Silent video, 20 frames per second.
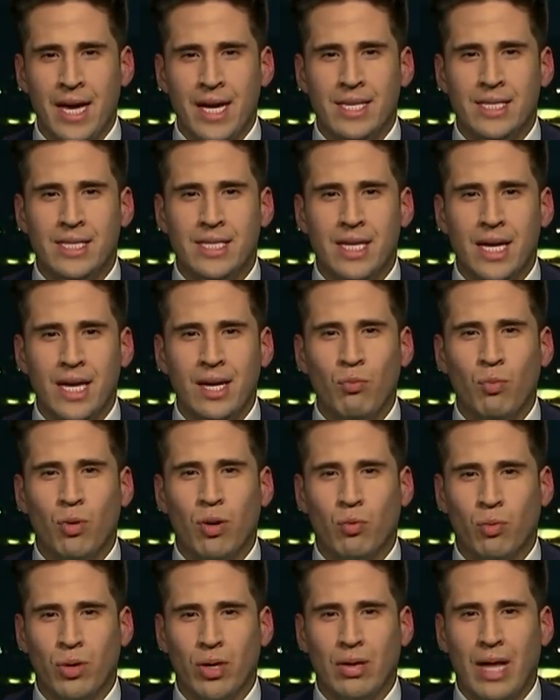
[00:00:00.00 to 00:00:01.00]
Instead,
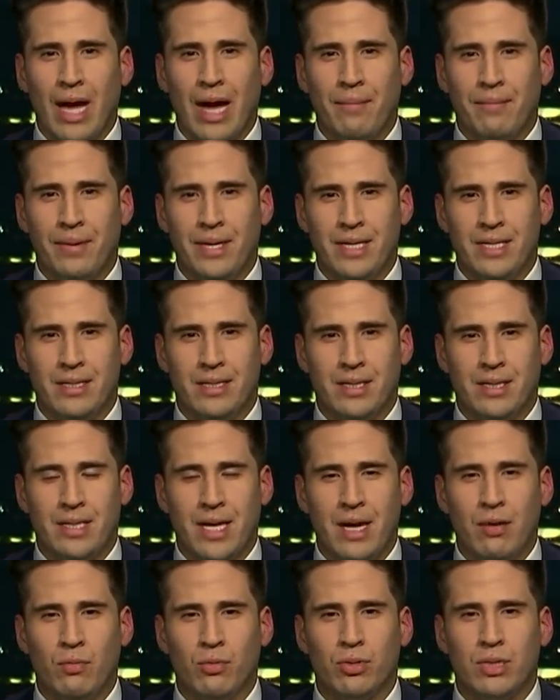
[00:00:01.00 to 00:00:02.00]
what will happen is the
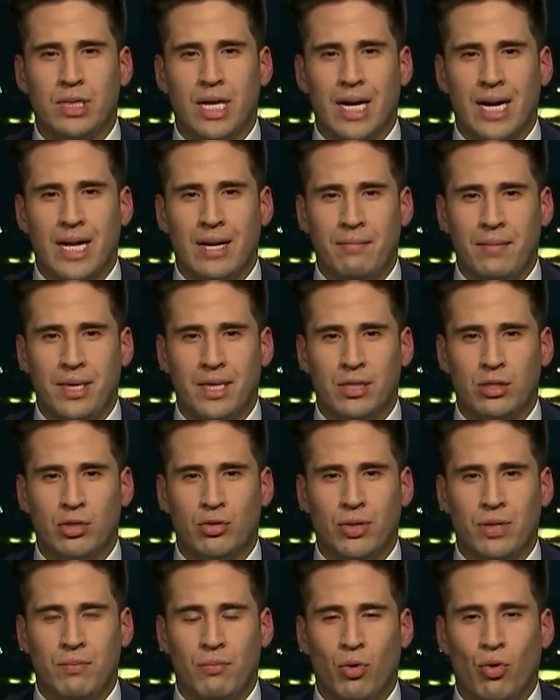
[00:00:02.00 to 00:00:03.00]
state will start
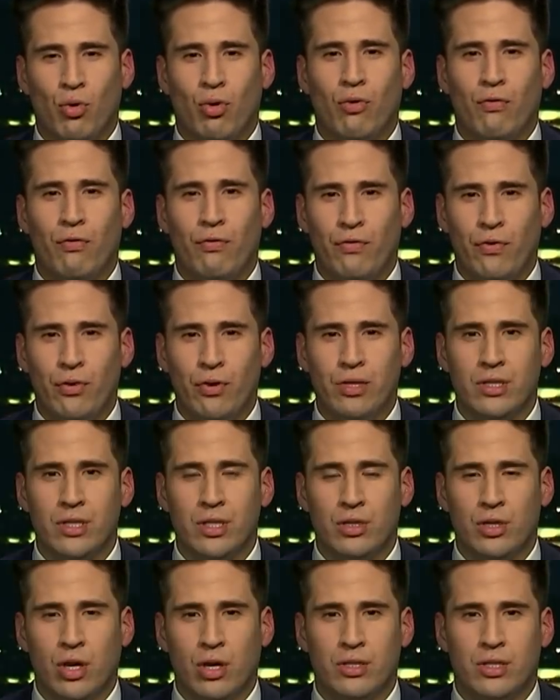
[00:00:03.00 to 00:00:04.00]
administering more
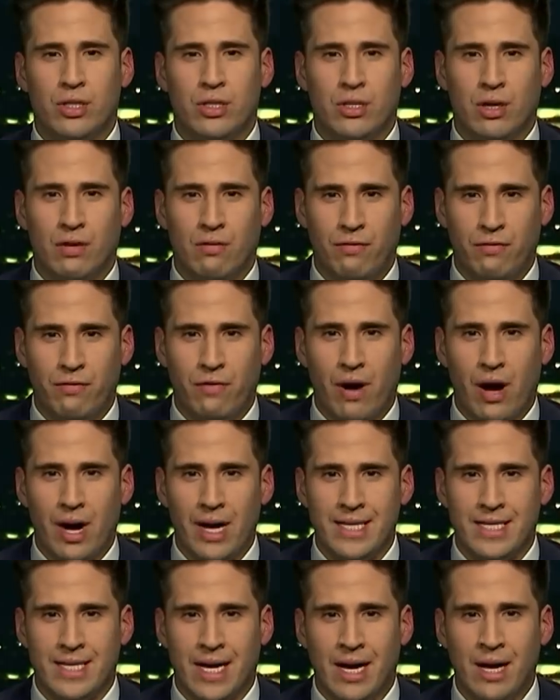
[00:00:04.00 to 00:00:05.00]
first doses of
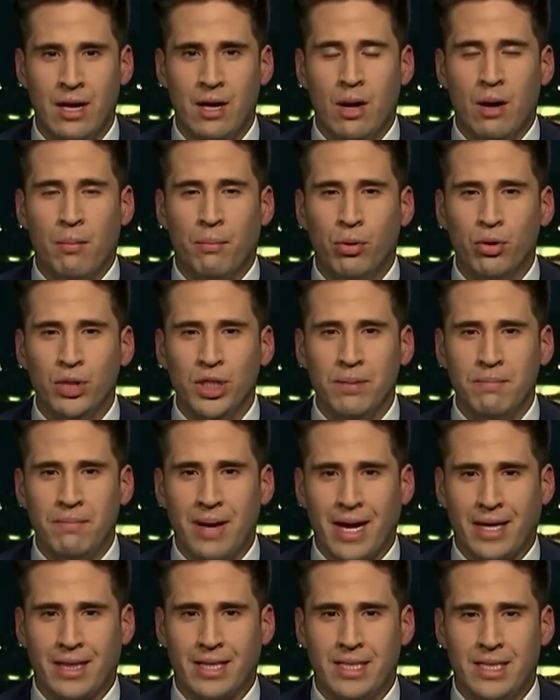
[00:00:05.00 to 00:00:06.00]
Pfizer, pushing
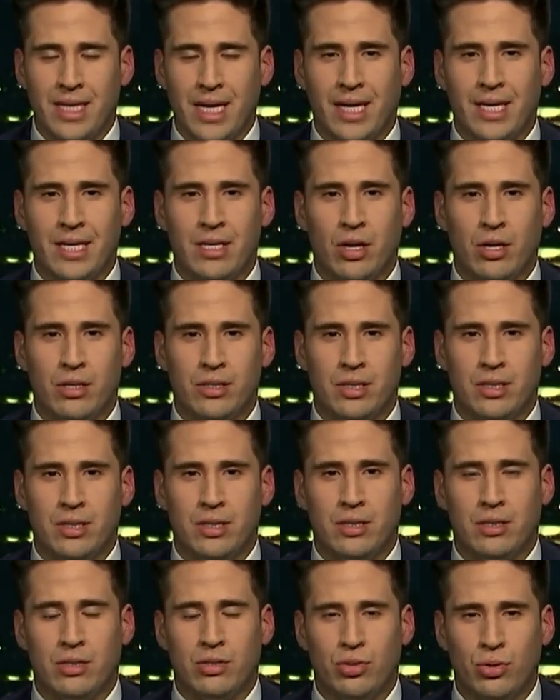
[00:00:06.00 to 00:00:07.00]
back the second
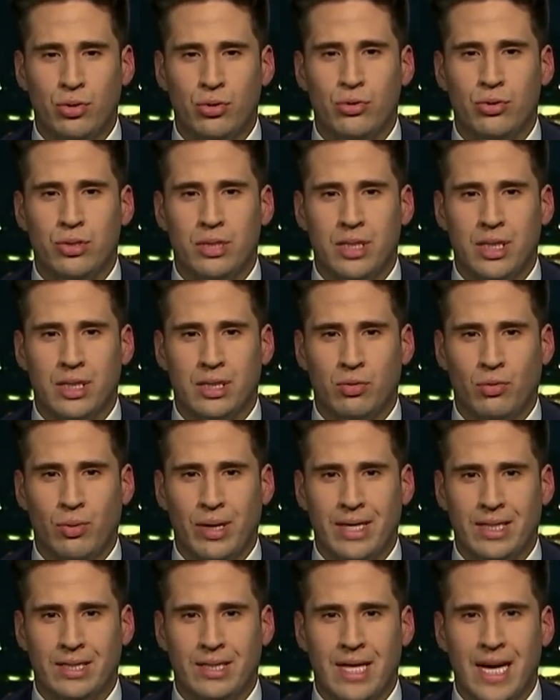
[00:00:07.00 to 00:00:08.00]
doses to six
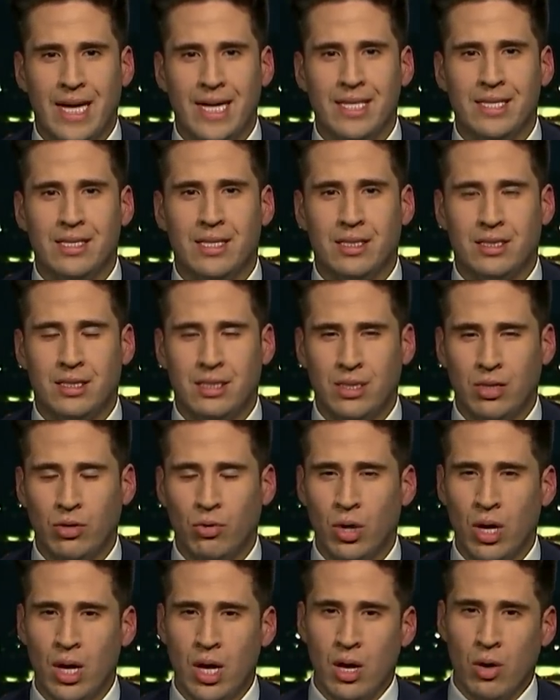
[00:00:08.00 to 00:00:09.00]
weeks. That is
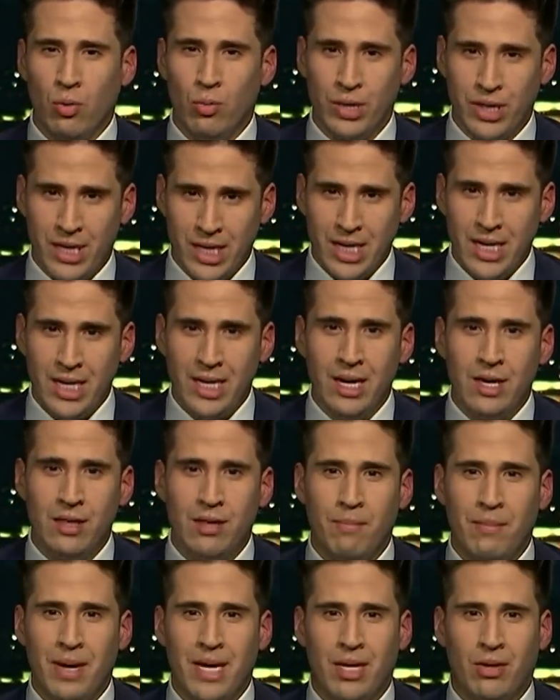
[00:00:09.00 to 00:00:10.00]
still within
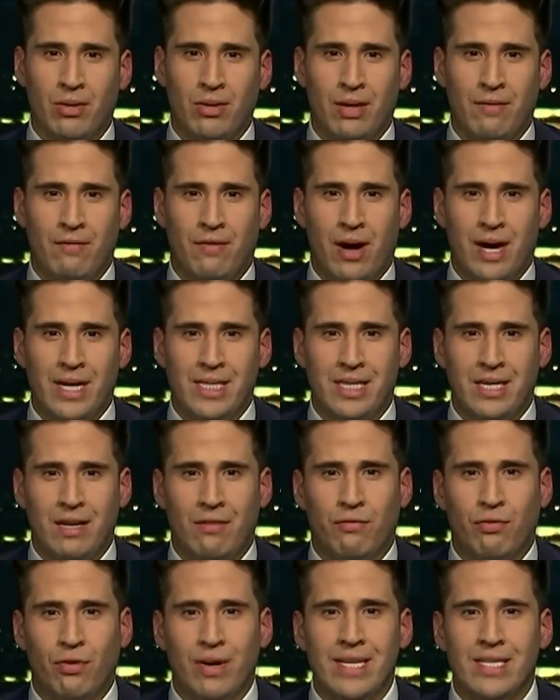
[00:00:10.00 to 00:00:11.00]
the medical advice, and
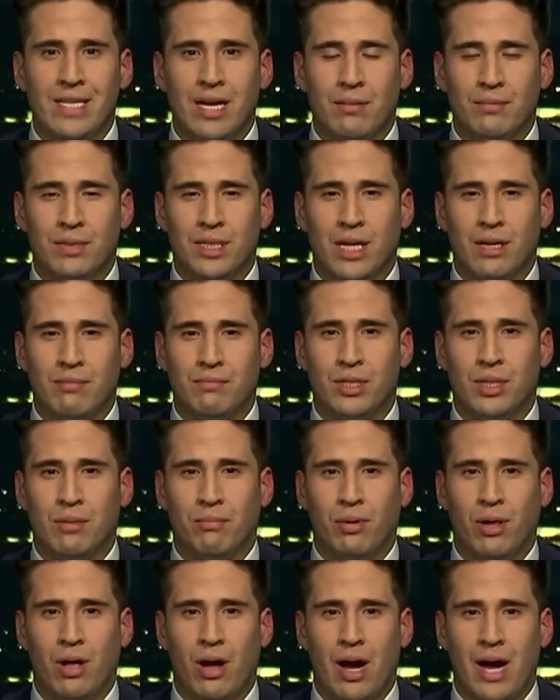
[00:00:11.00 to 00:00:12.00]
it frees up some
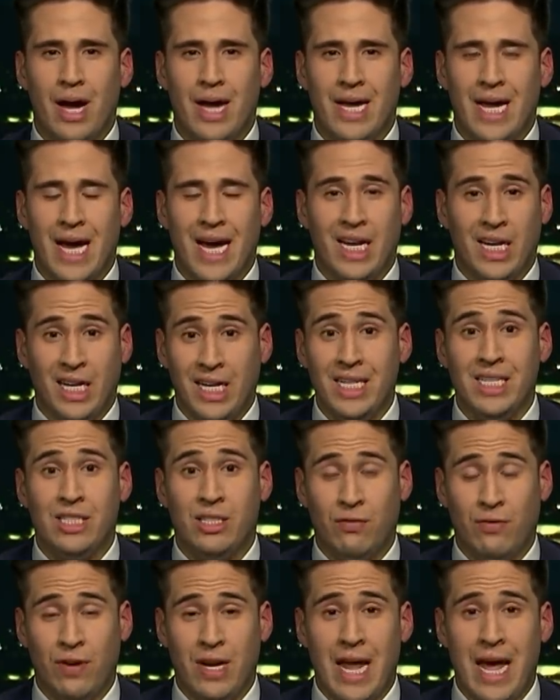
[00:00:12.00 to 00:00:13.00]
supply, at
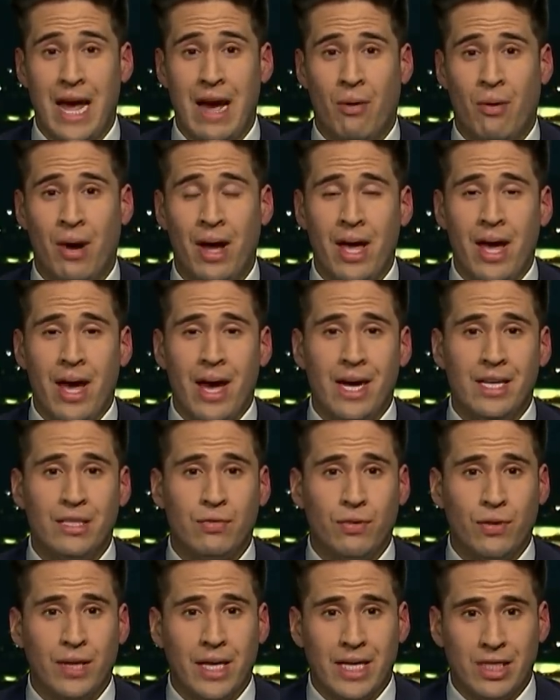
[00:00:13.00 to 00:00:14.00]
least for now. As
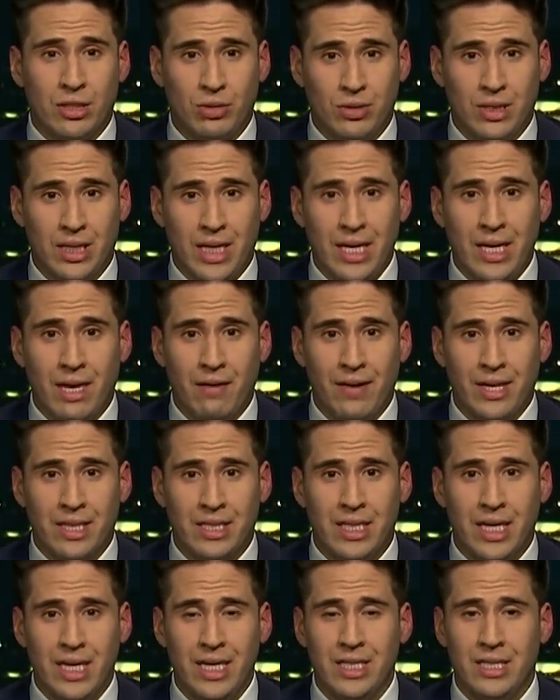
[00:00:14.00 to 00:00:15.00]
for the AstraZeneca
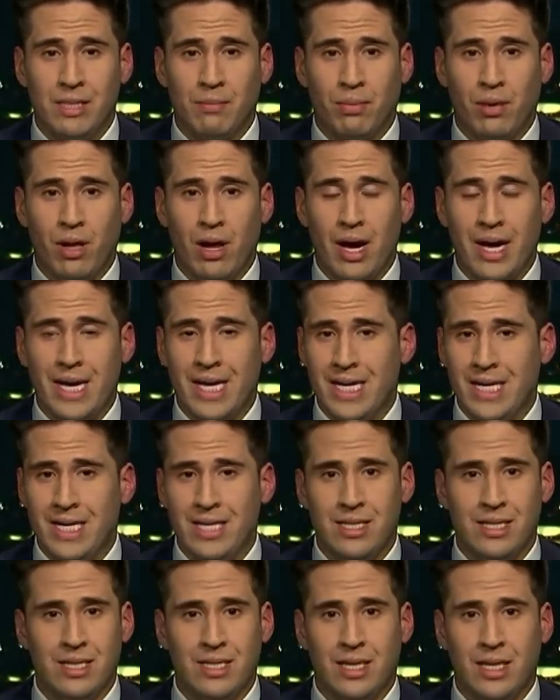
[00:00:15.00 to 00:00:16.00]
vaccine, supply
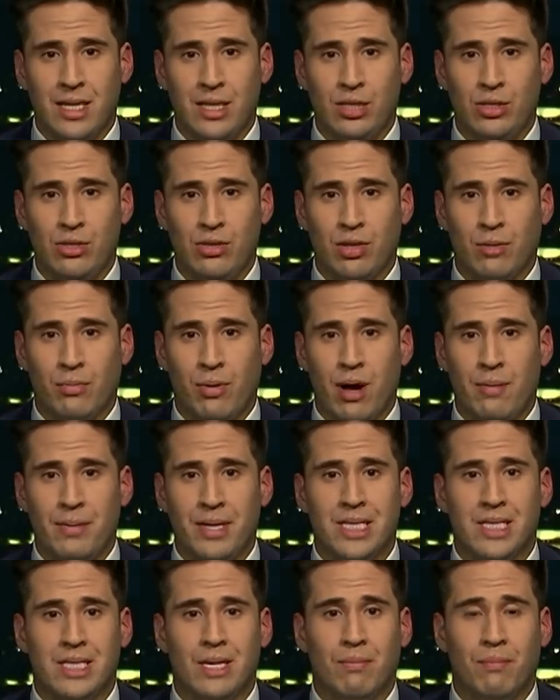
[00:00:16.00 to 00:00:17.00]
isn't an issue, the Prime
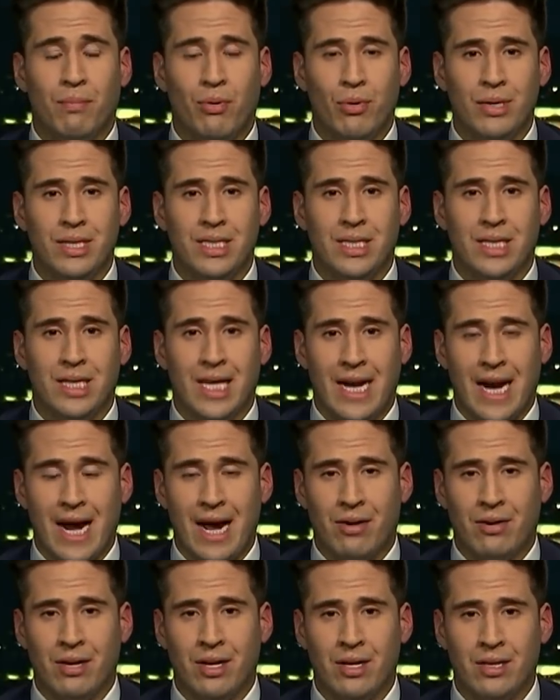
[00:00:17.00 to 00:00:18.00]
Minister pointing that
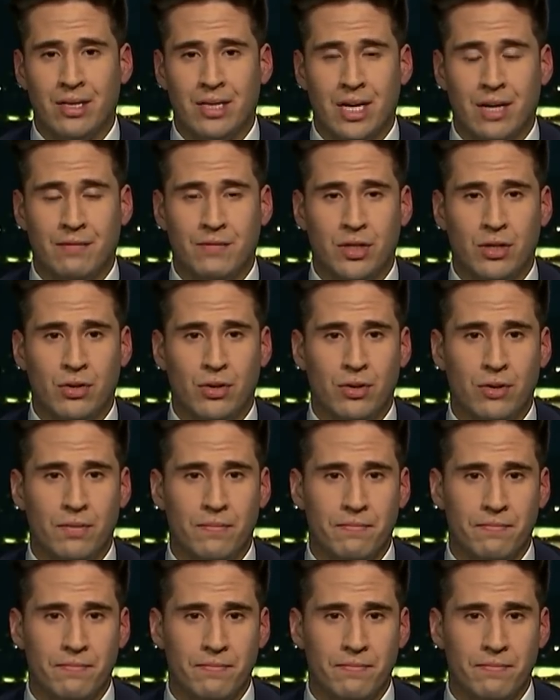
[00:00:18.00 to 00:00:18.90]
out this afternoon.